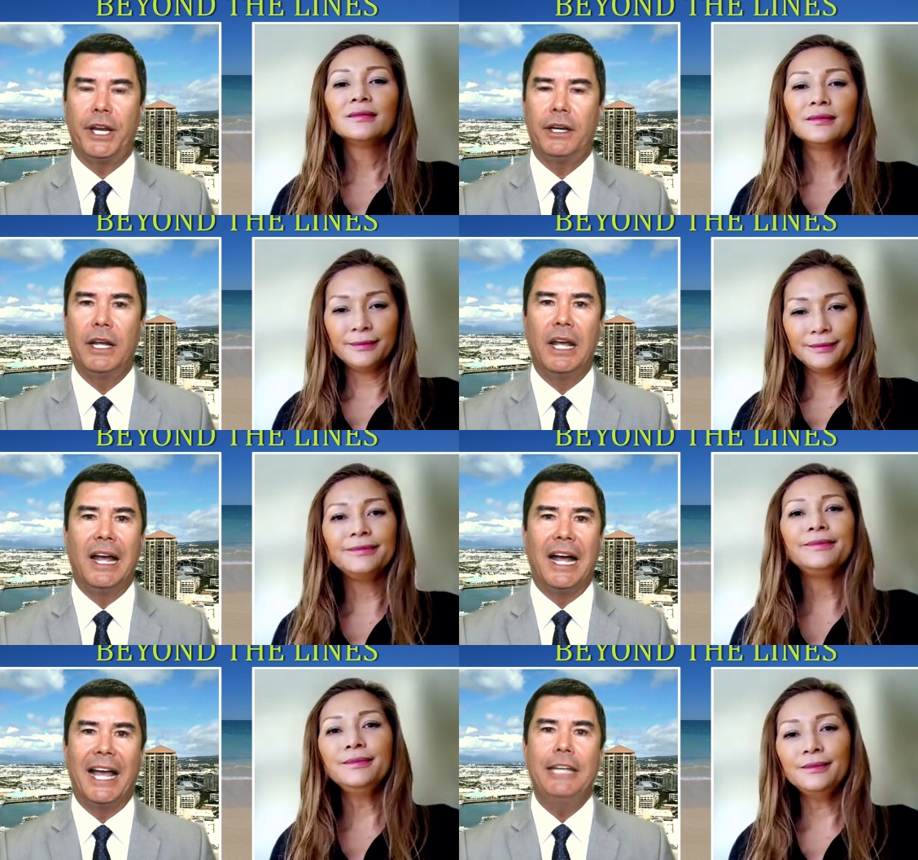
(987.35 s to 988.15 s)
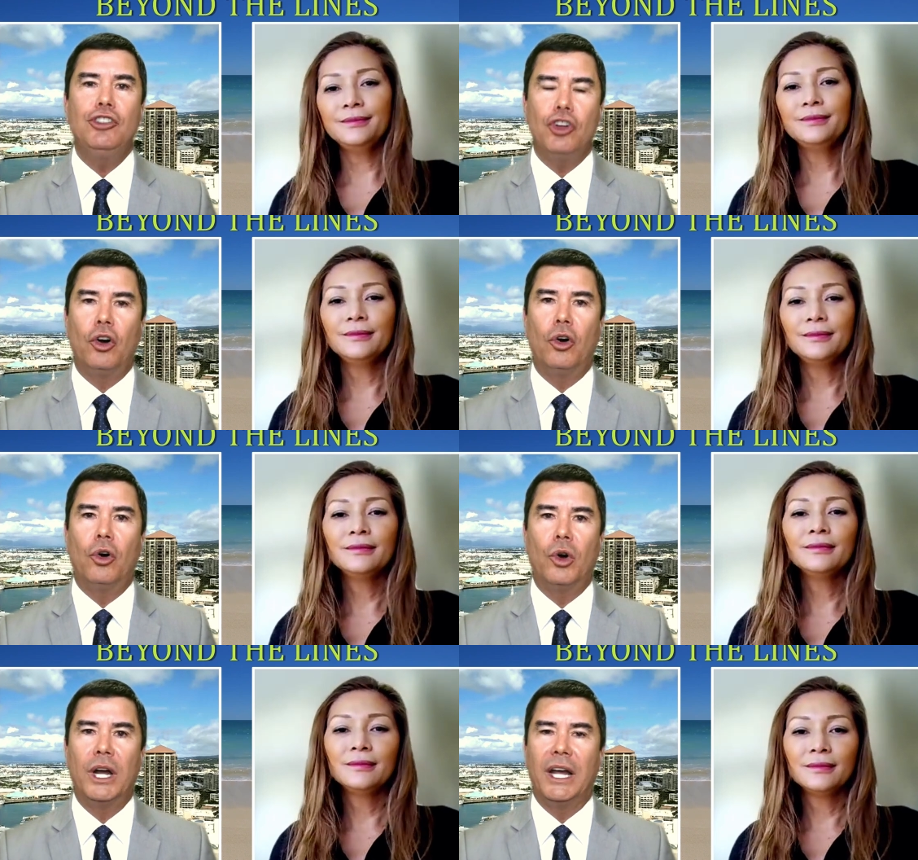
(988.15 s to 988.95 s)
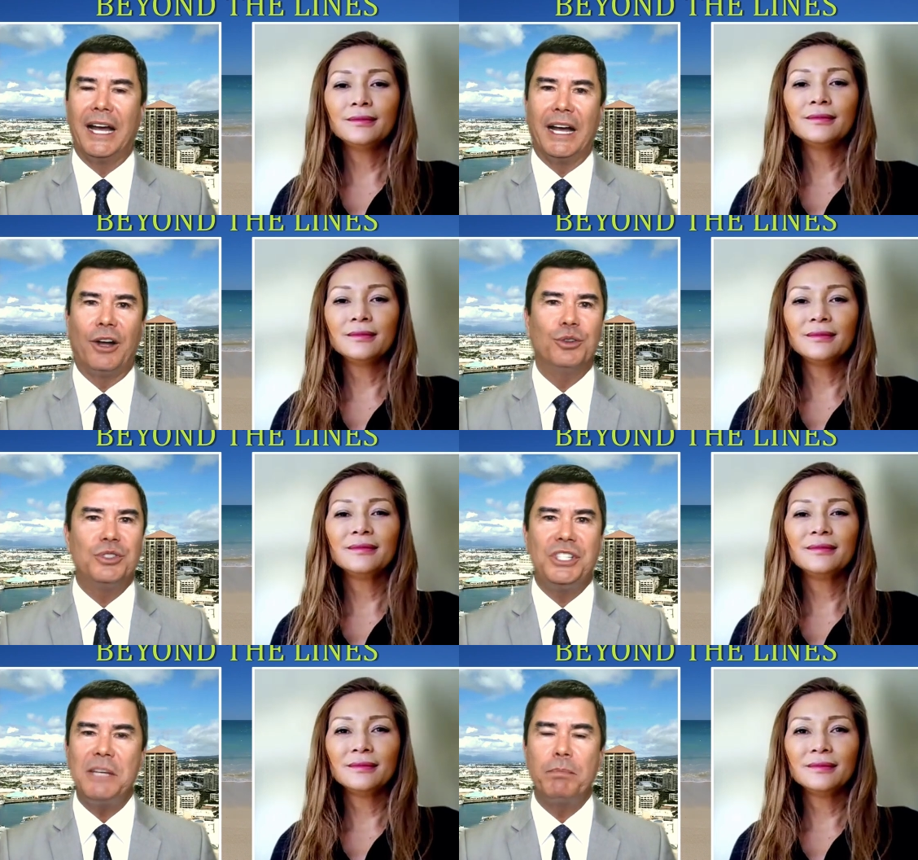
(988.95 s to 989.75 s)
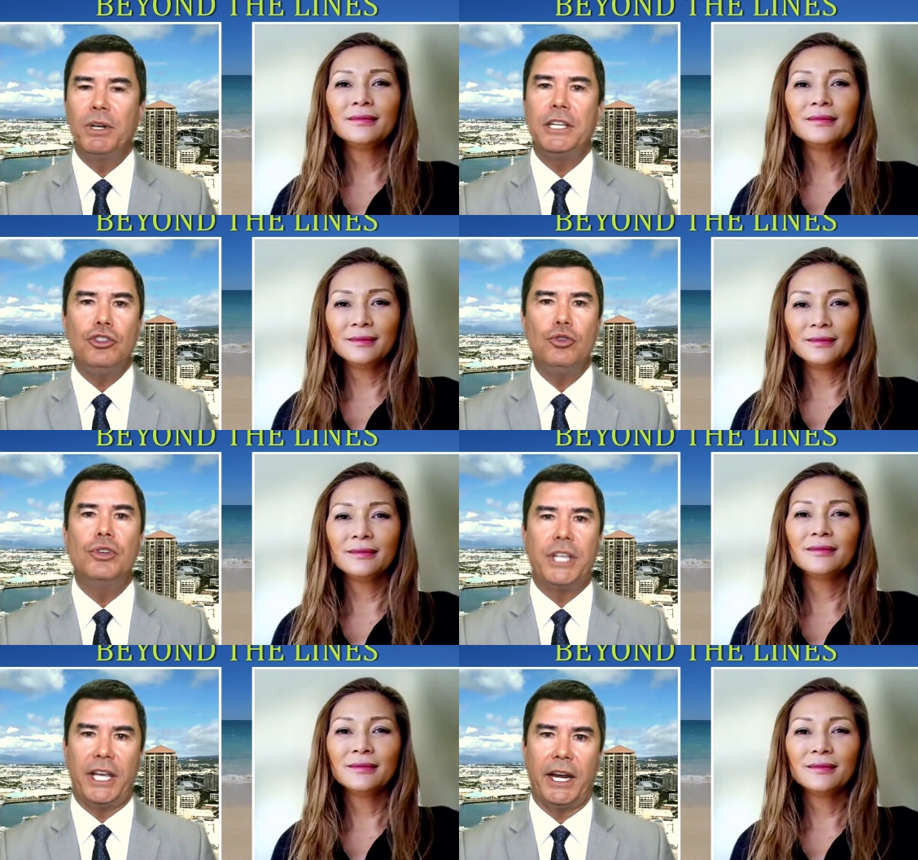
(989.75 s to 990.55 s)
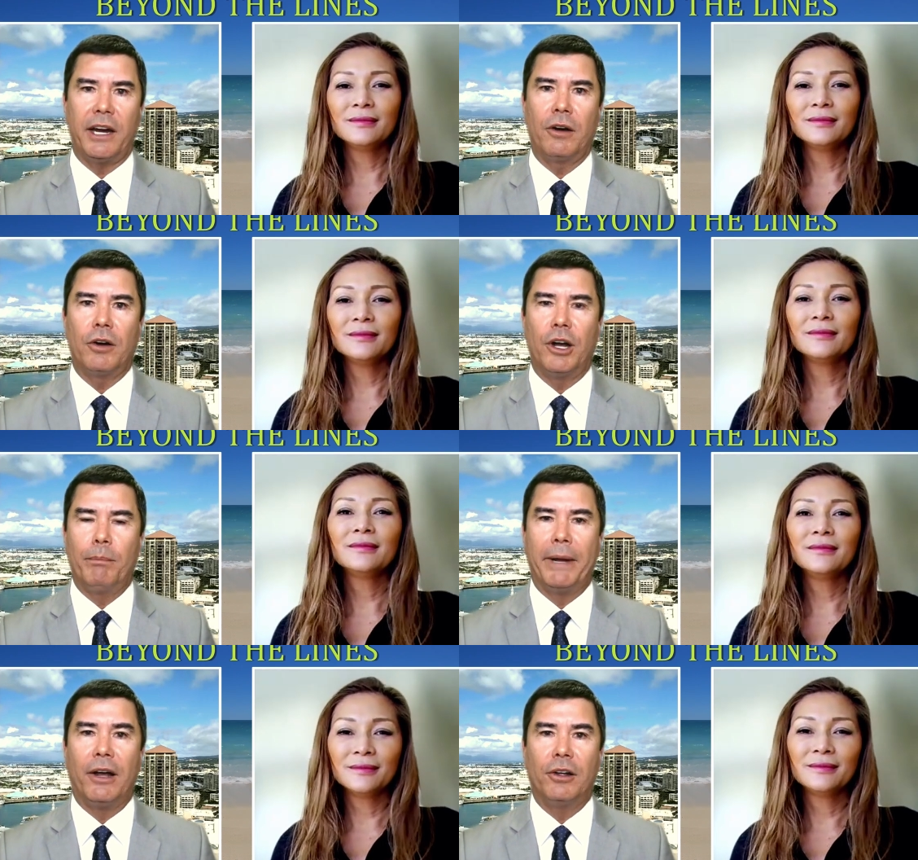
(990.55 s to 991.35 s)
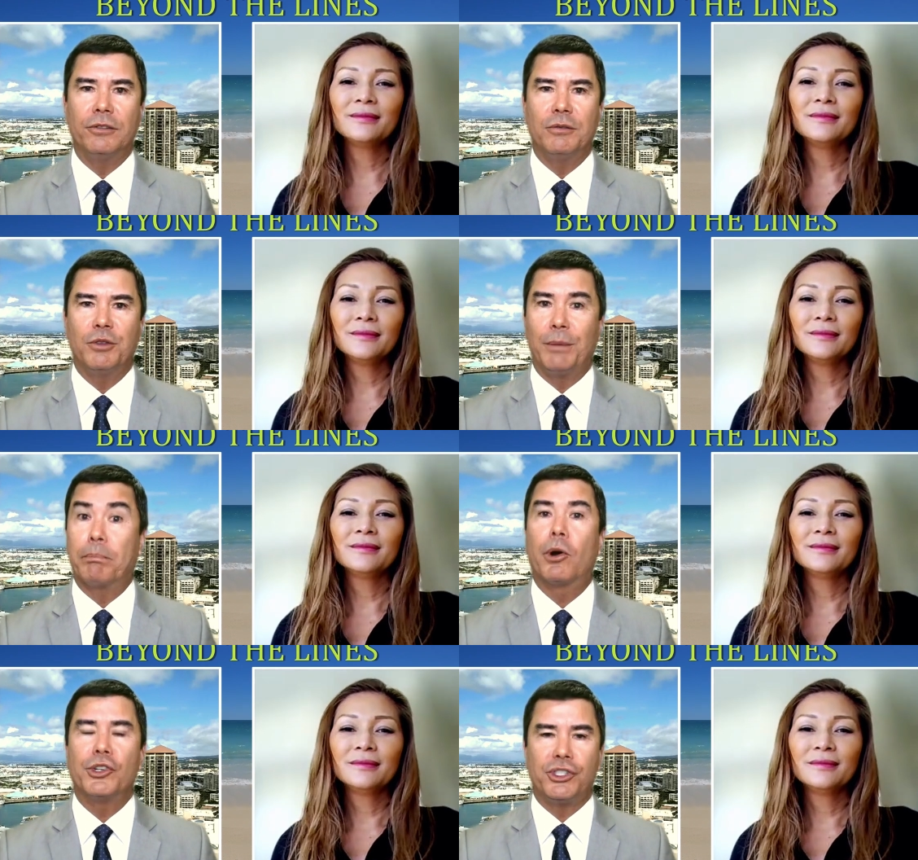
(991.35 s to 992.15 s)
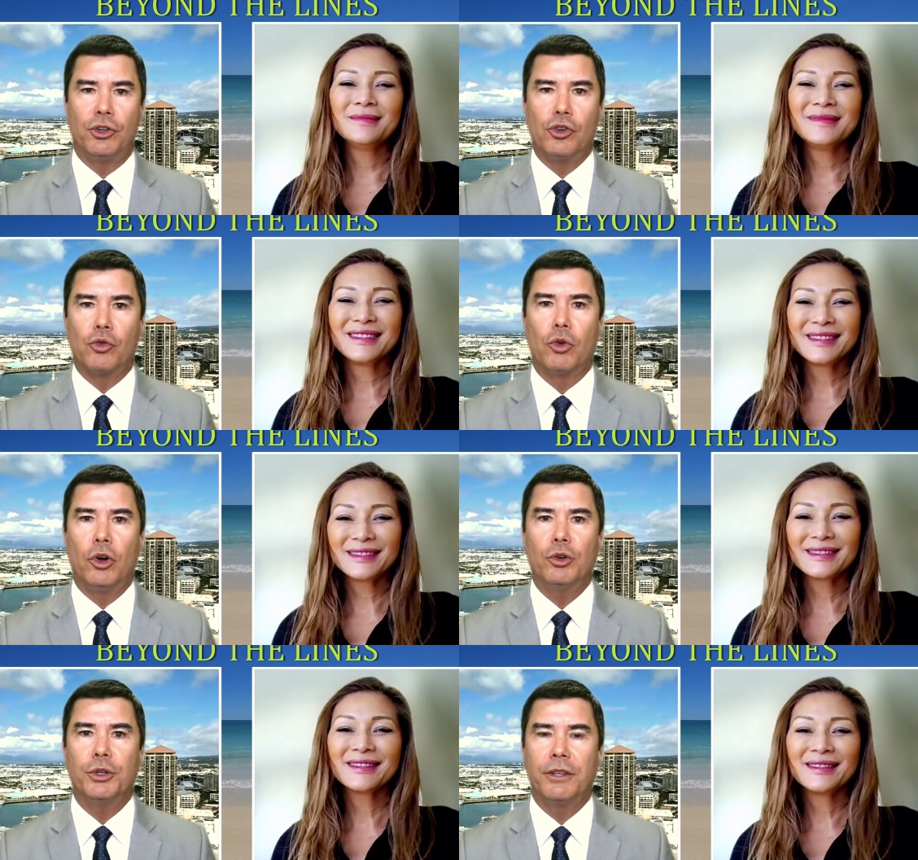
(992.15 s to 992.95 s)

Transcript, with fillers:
Speaker 1: And I know how deeply you care about the personal growth